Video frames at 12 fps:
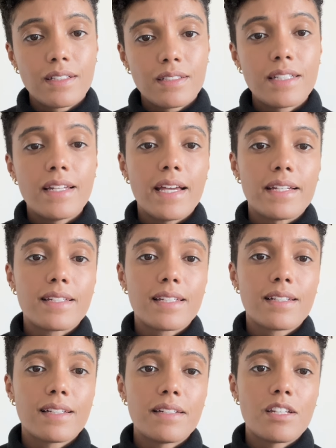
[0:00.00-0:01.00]
To
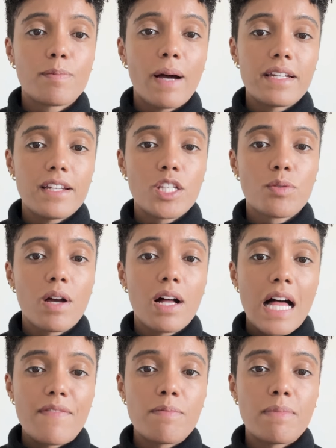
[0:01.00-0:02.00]
date, and despite
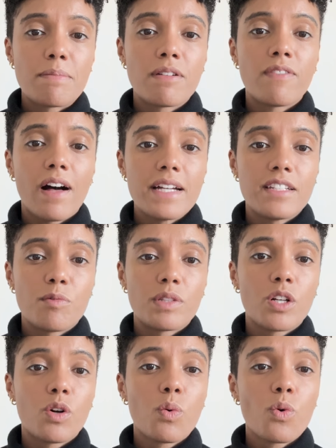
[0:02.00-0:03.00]
Israel having been provided with
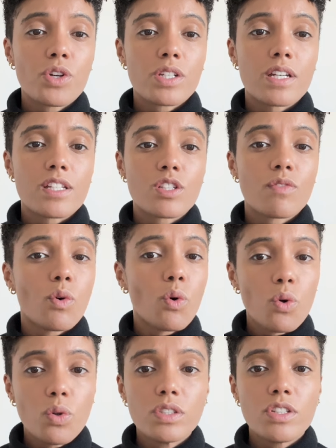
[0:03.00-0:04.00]
the coordinates of
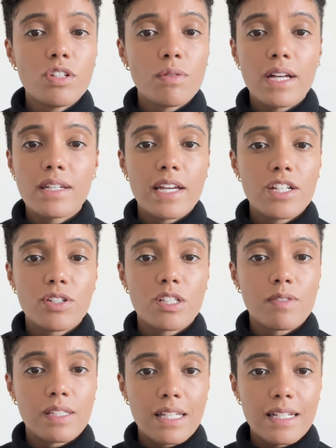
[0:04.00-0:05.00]
all UN
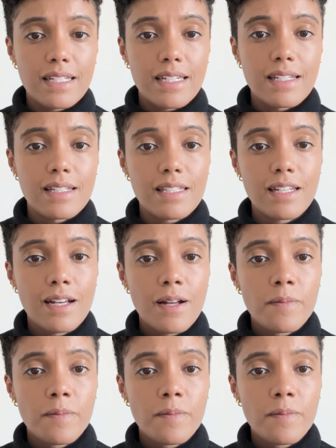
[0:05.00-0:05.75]
nations' facilities,